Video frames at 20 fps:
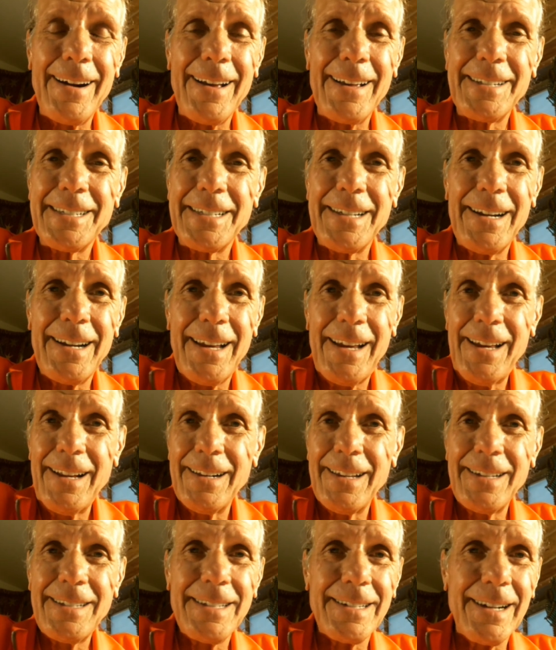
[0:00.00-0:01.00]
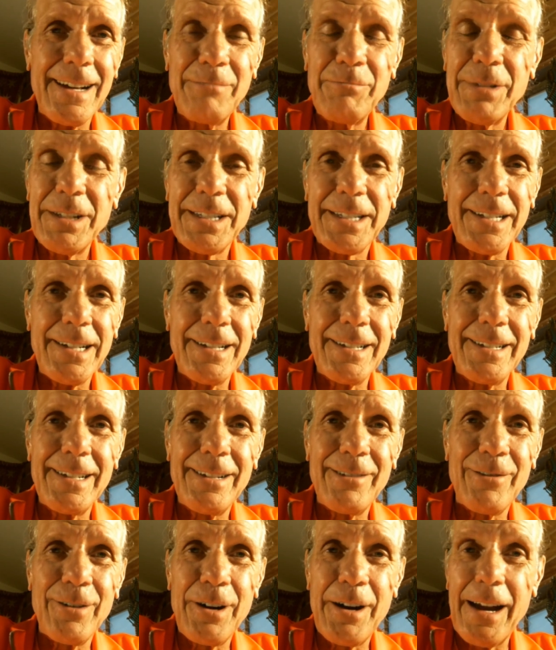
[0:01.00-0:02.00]
And I said, hey, listen, I'm just telling
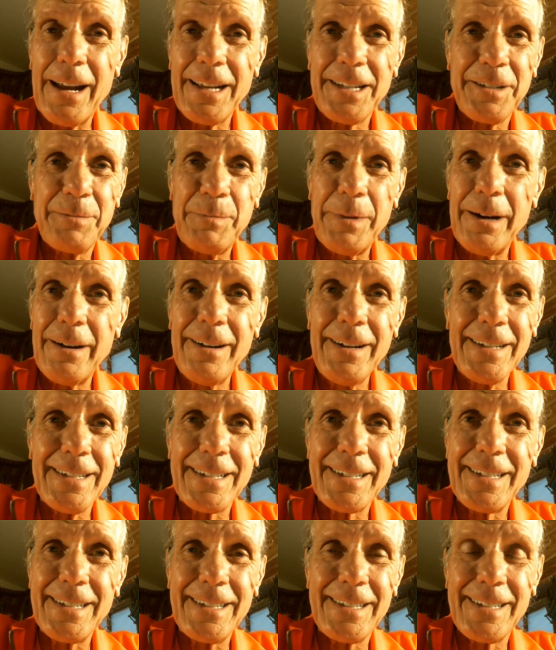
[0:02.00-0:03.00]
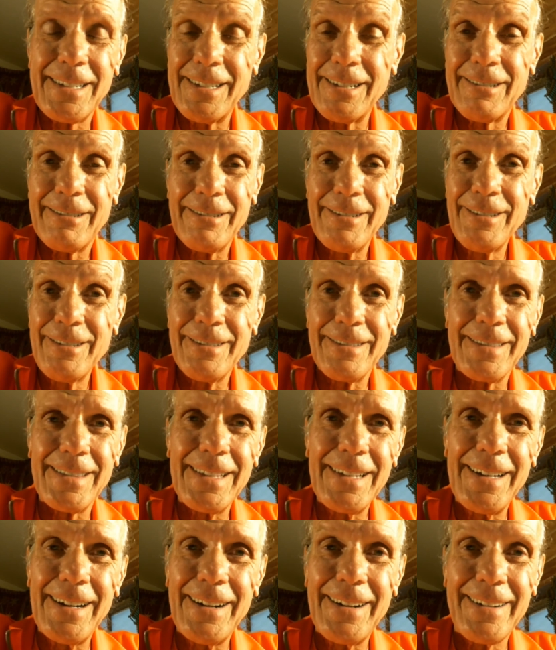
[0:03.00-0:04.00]
you what I experienced. It's the truth,
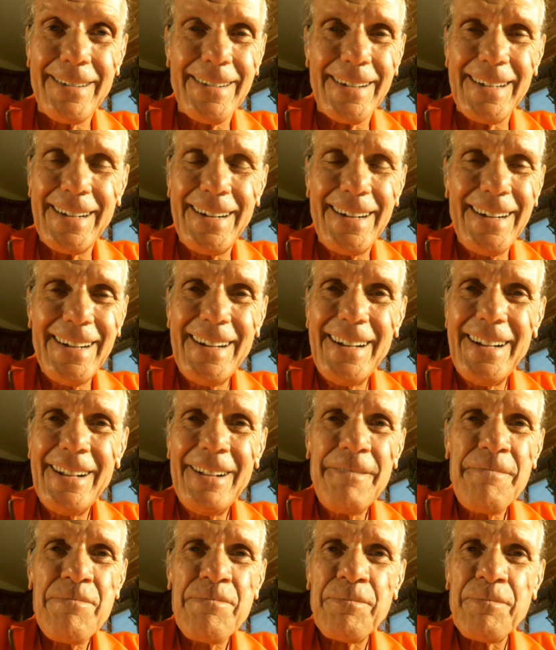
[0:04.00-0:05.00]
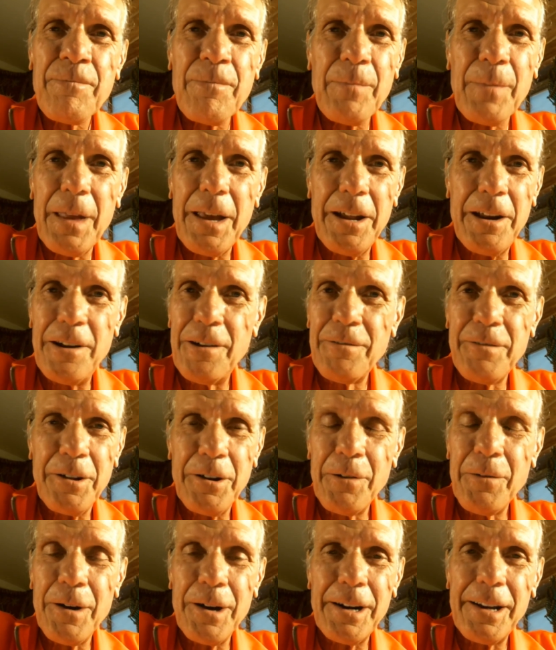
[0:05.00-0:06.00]
you know, and you know, you
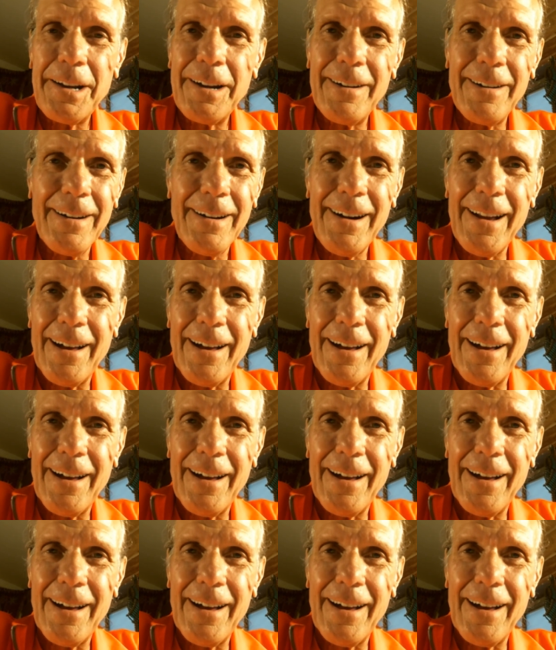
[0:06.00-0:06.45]
don't want to hear it.